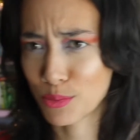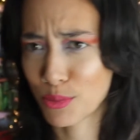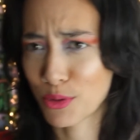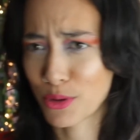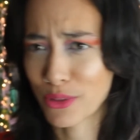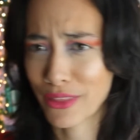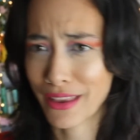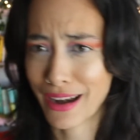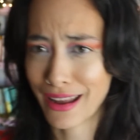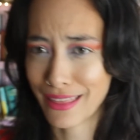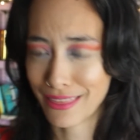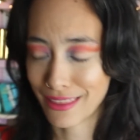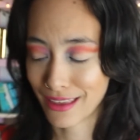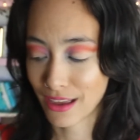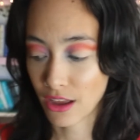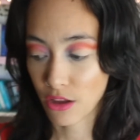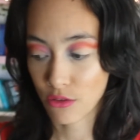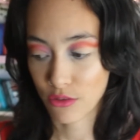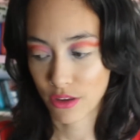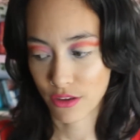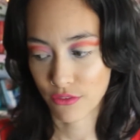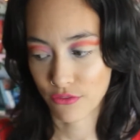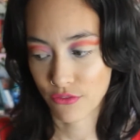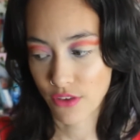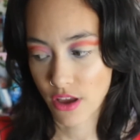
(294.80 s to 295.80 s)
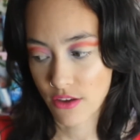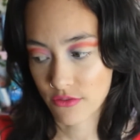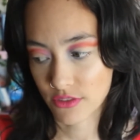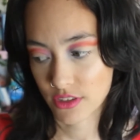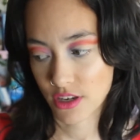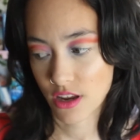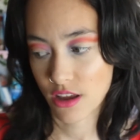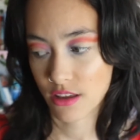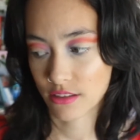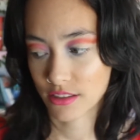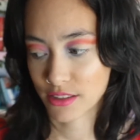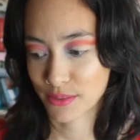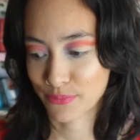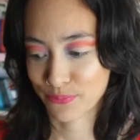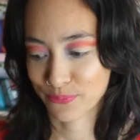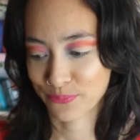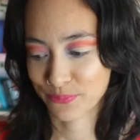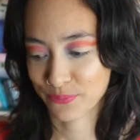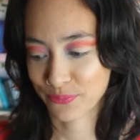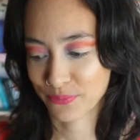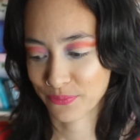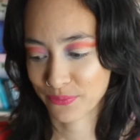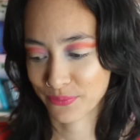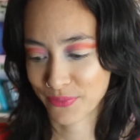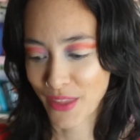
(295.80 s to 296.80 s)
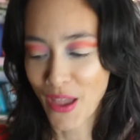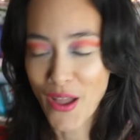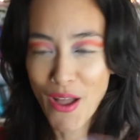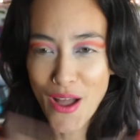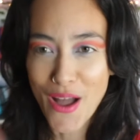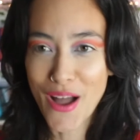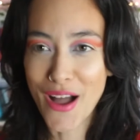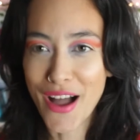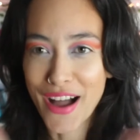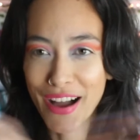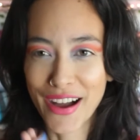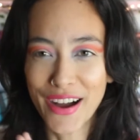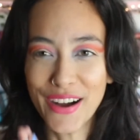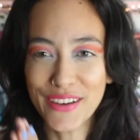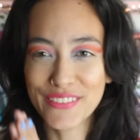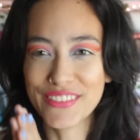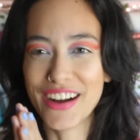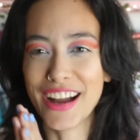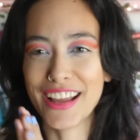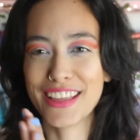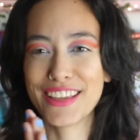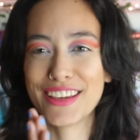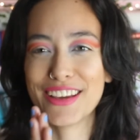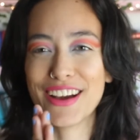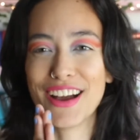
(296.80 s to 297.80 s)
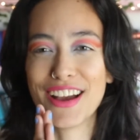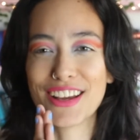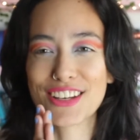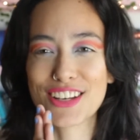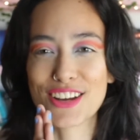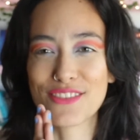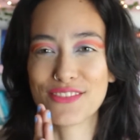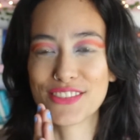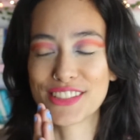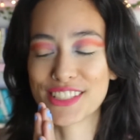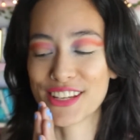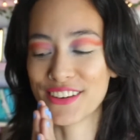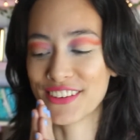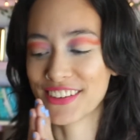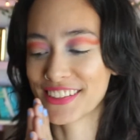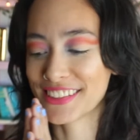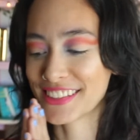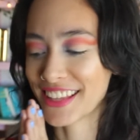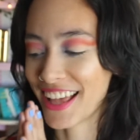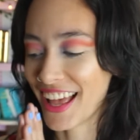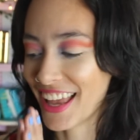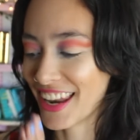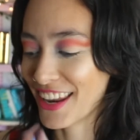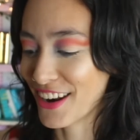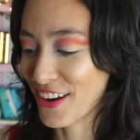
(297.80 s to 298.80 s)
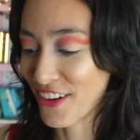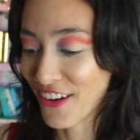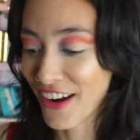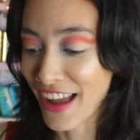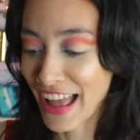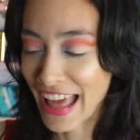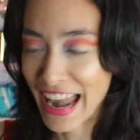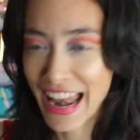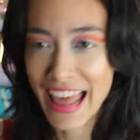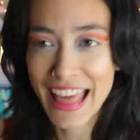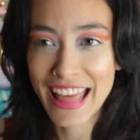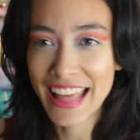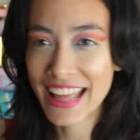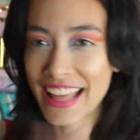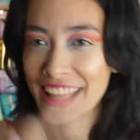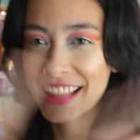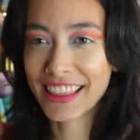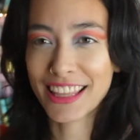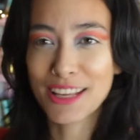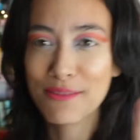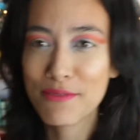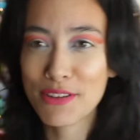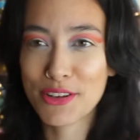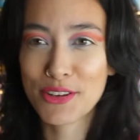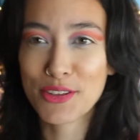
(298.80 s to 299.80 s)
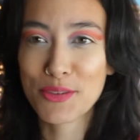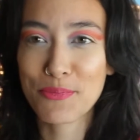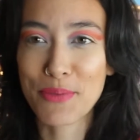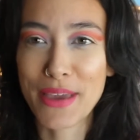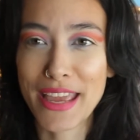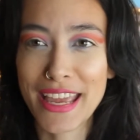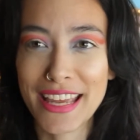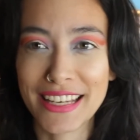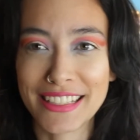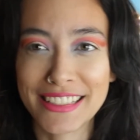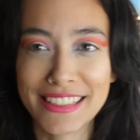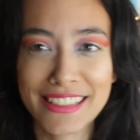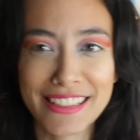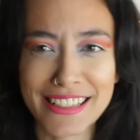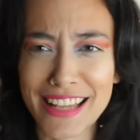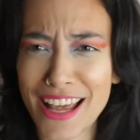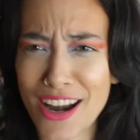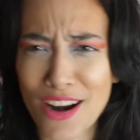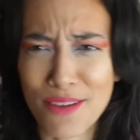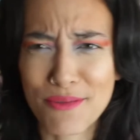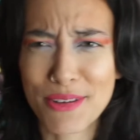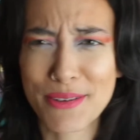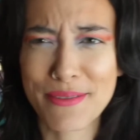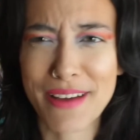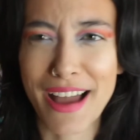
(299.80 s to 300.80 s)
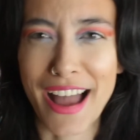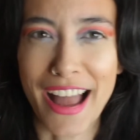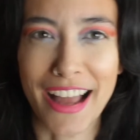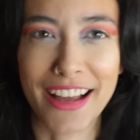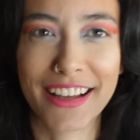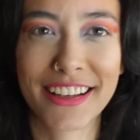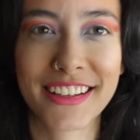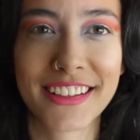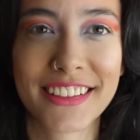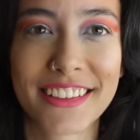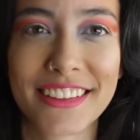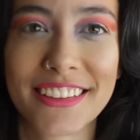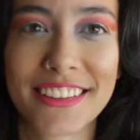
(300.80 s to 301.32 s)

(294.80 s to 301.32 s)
a book that I think I'll give five stars. Oh my God. gosh, I'm so excited. All right, let me do the pins and I'll be back.